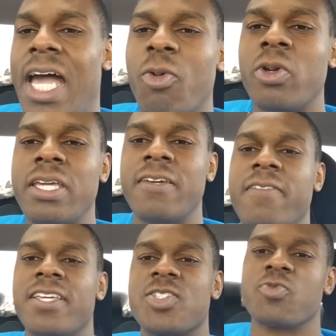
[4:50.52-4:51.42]
I will
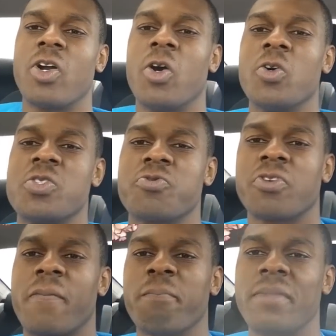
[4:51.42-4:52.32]
give this rose
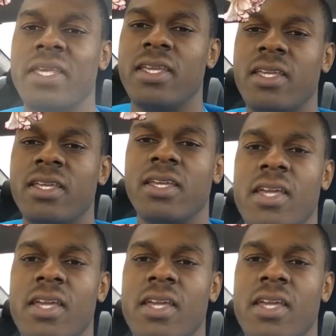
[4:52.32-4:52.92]
from me